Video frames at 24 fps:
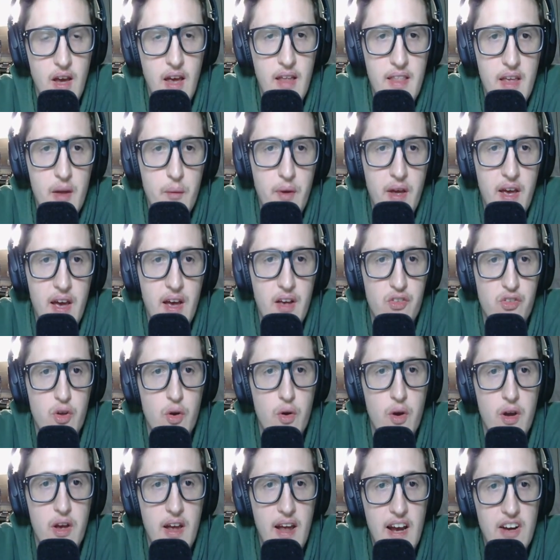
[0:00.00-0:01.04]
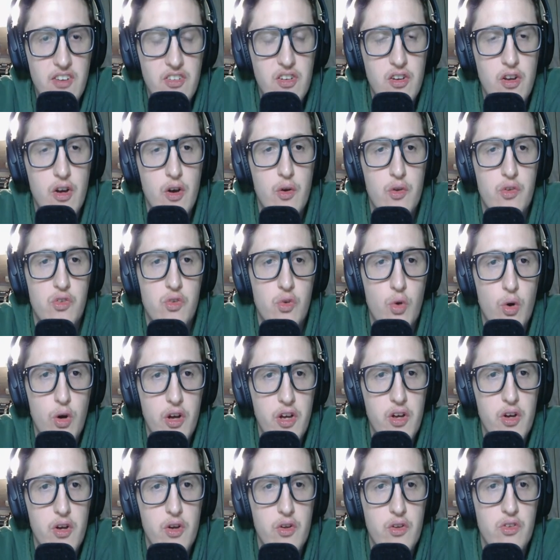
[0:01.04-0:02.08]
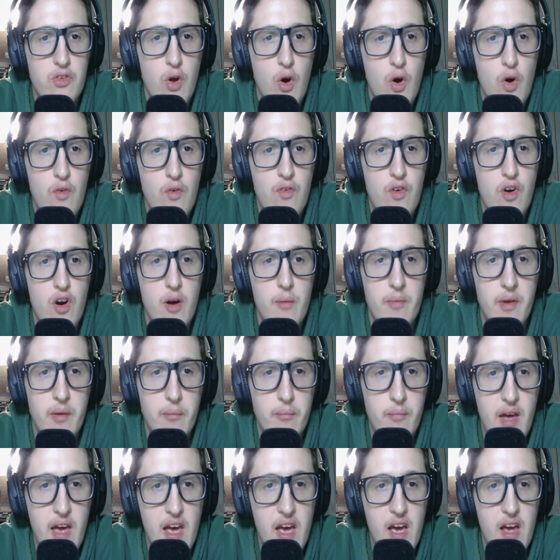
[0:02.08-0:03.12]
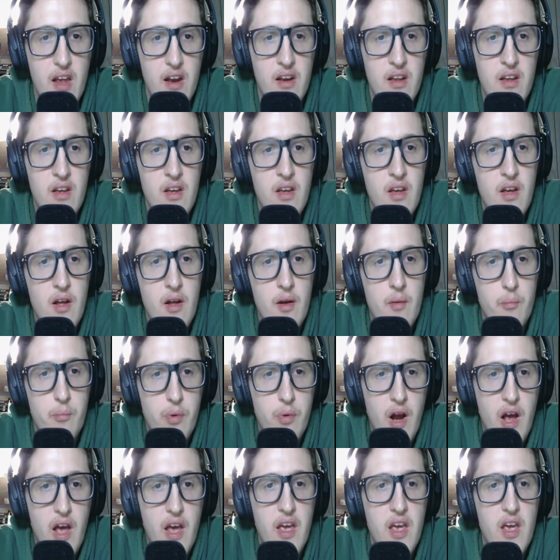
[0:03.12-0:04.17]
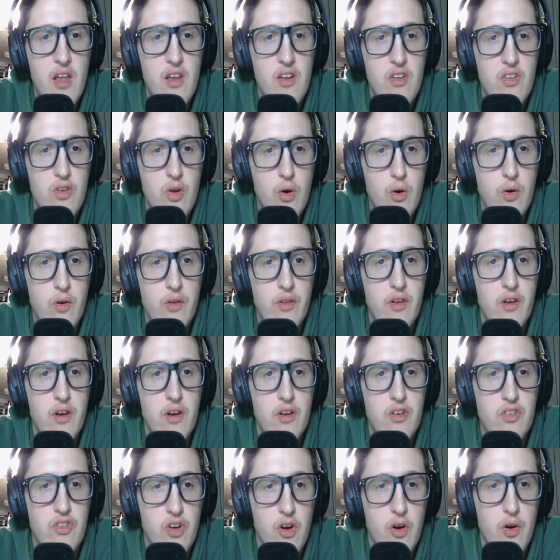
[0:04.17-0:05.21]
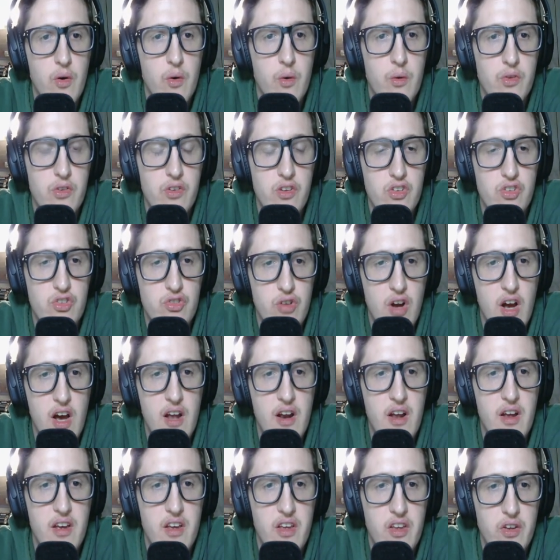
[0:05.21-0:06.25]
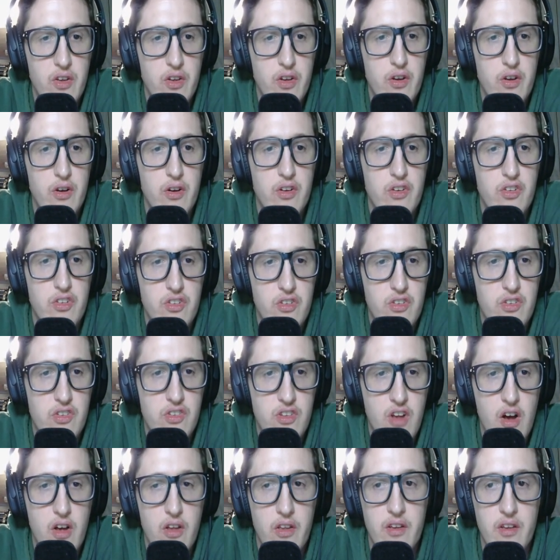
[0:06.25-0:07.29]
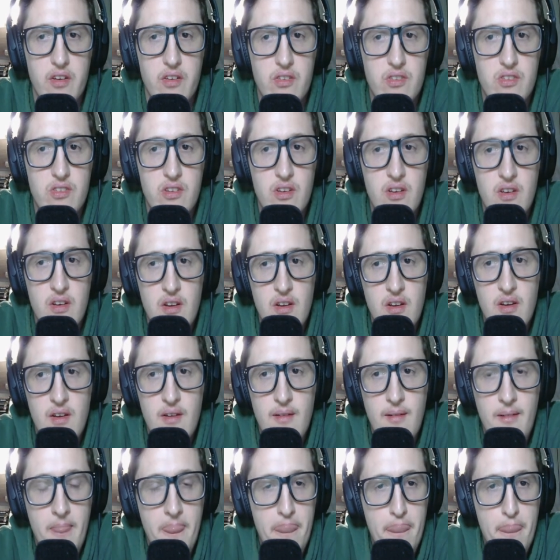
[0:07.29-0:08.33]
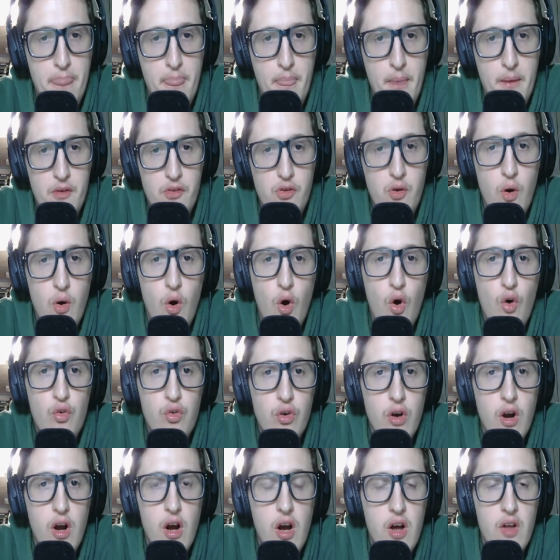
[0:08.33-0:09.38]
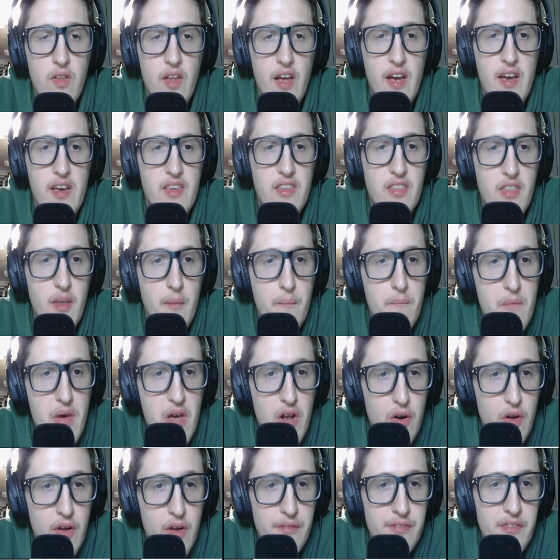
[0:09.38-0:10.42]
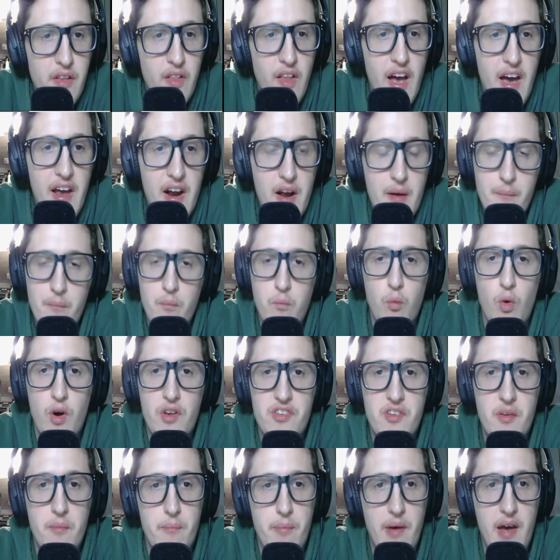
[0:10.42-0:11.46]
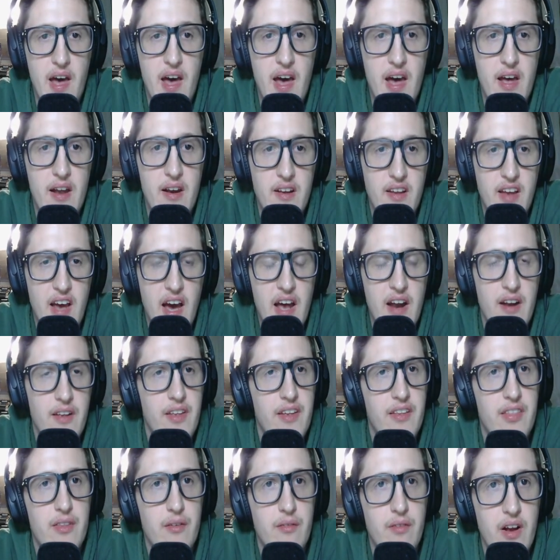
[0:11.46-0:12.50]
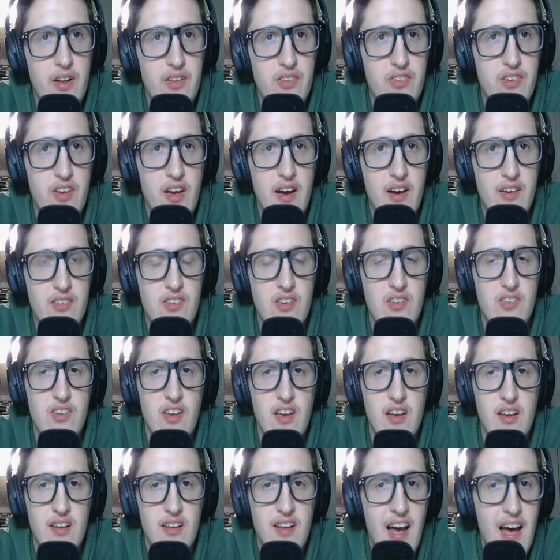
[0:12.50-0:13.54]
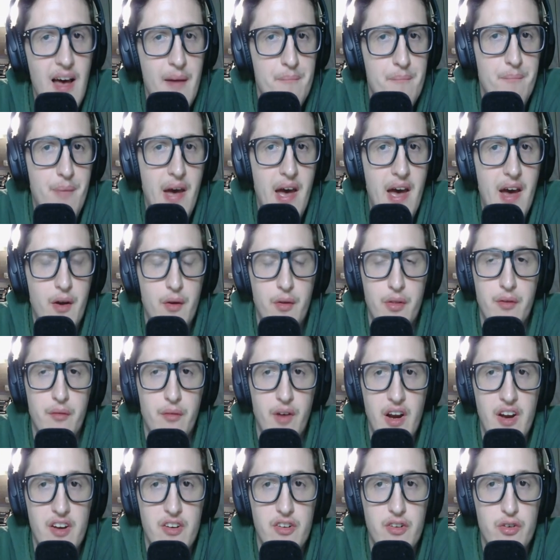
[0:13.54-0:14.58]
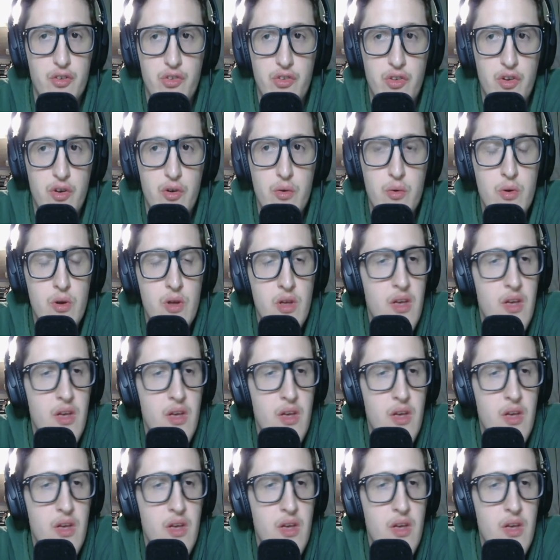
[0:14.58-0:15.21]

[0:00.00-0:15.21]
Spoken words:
then we have, so it actually goes Doyle, Tovar, McMahon, Bryant, Toglia, Jones, Estrada, Hilliard, Stallings. So overall, like the middle of the lineup wasn't bad, kind of like the Red Sox. It's like not bad, or the Rangers too.